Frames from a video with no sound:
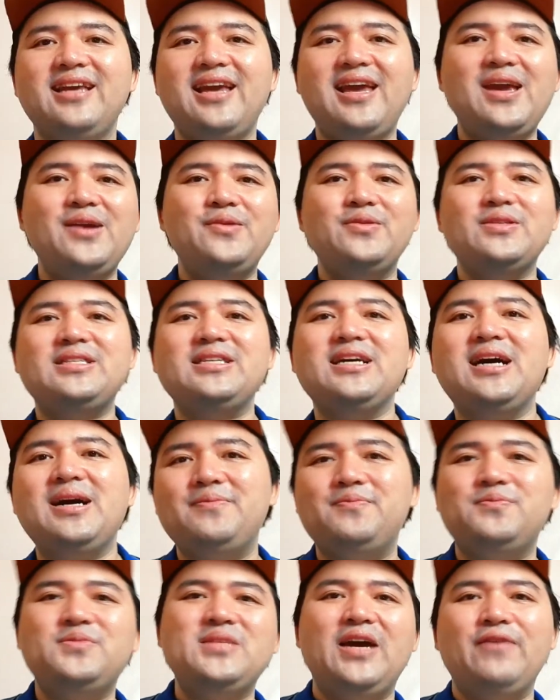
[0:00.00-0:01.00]
Hey, what's up?
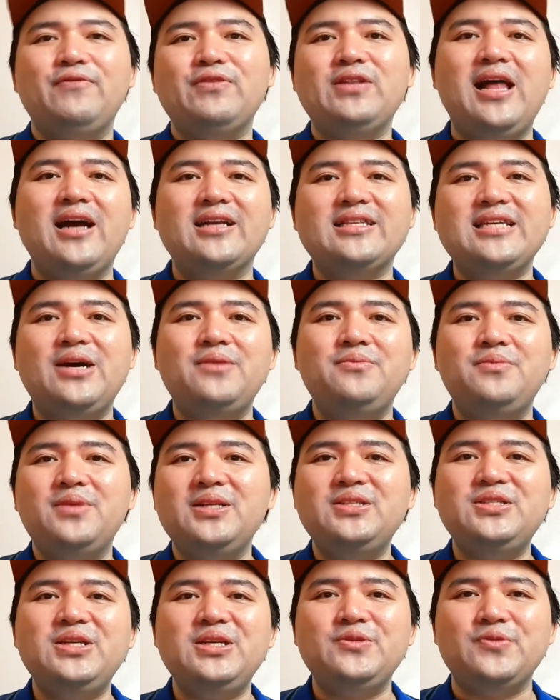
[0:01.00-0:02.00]
Time for Lockdown
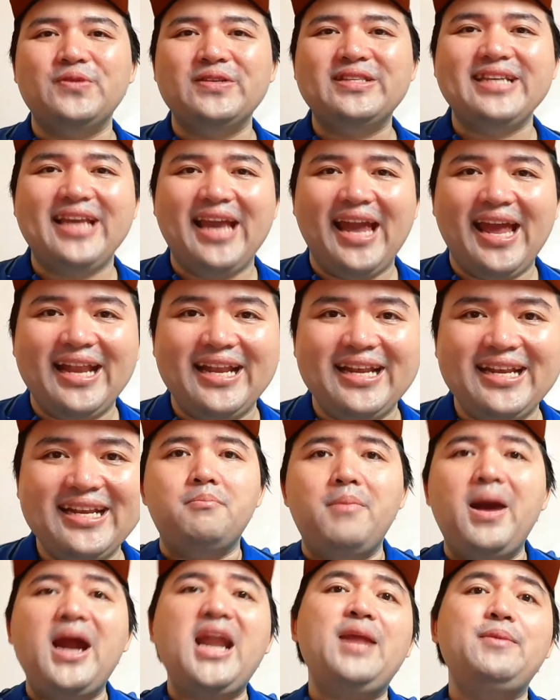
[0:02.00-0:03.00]
Munchies once again.
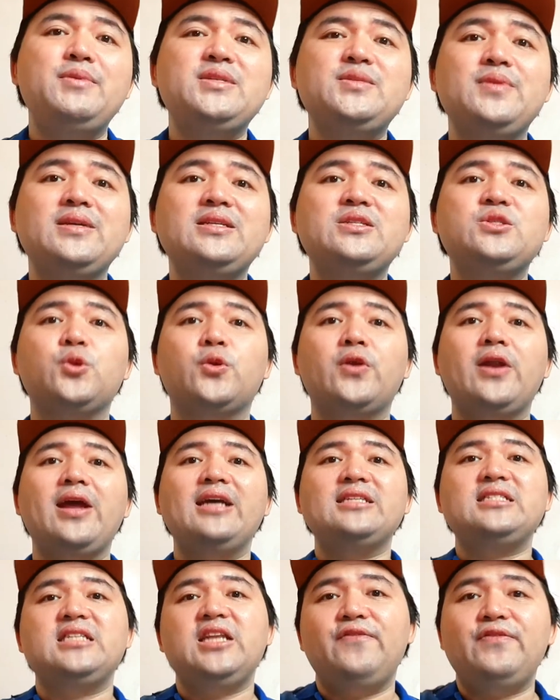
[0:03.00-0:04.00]
My name is Minced,
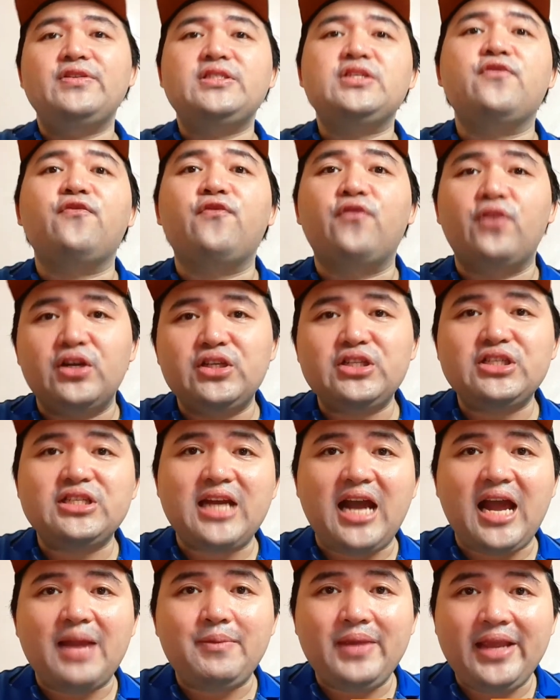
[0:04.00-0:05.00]
and if it's your first
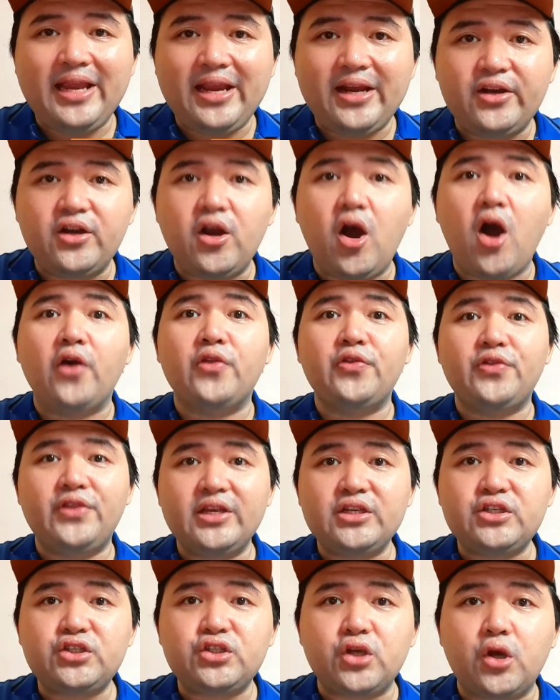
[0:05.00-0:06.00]
time here on
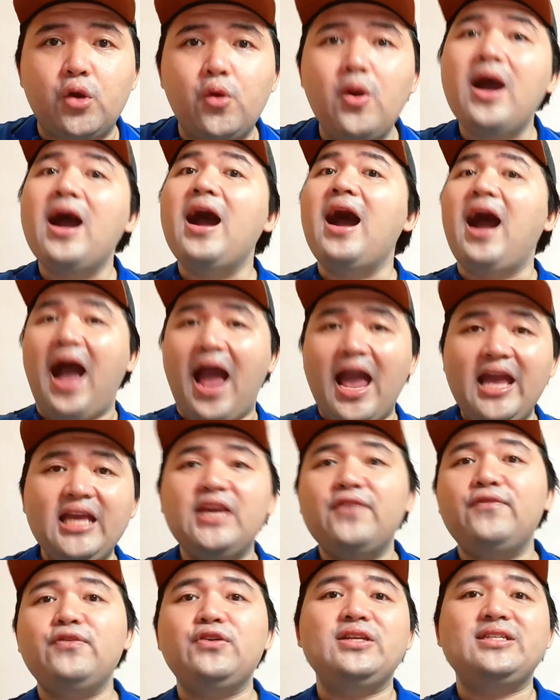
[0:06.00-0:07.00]
this show, I
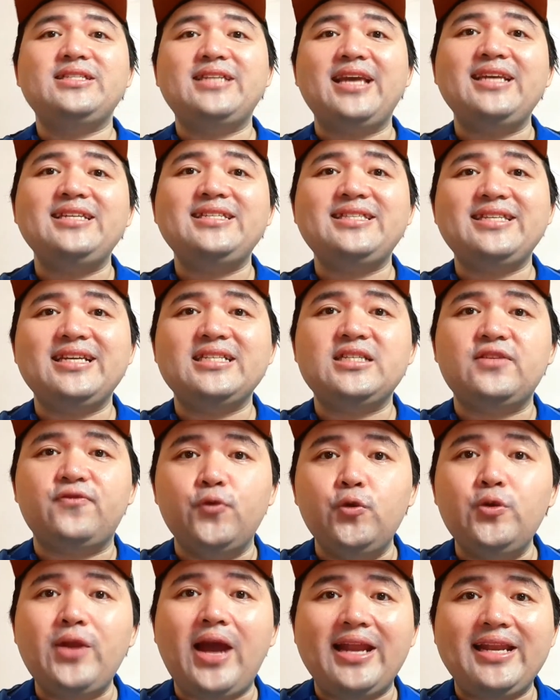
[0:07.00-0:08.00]
give you the tastiest
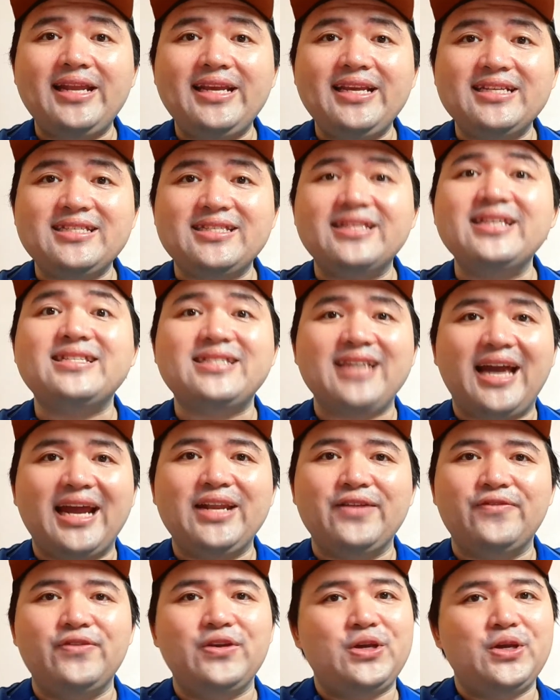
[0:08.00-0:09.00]
food ideas this side
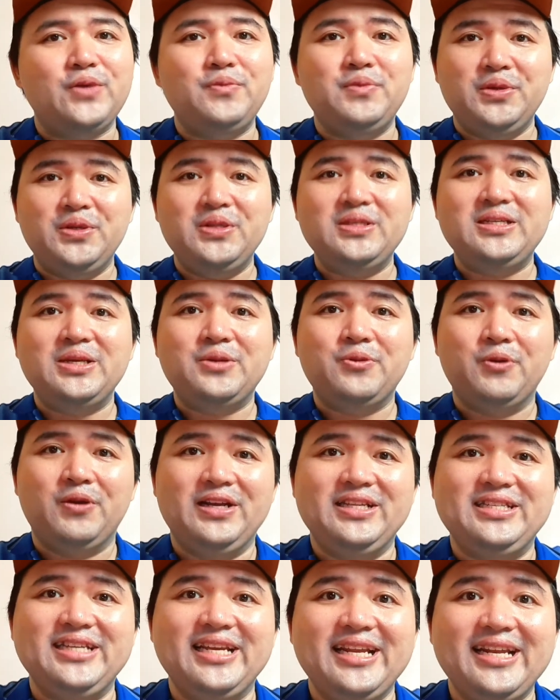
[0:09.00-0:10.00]
of the community
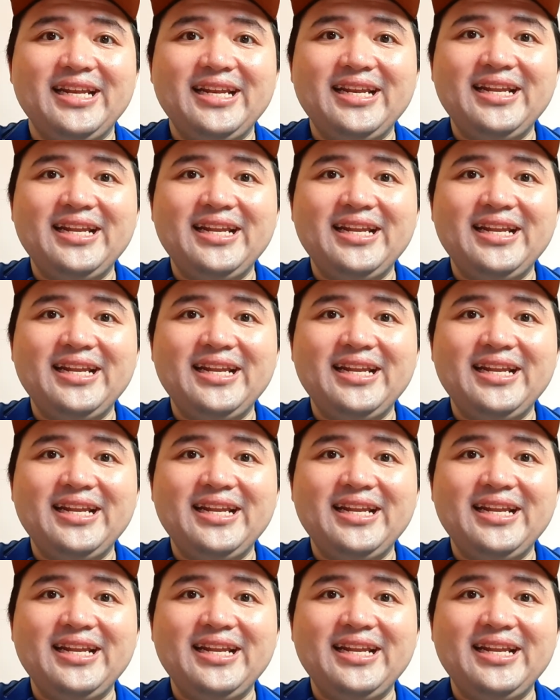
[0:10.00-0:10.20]
quarantine.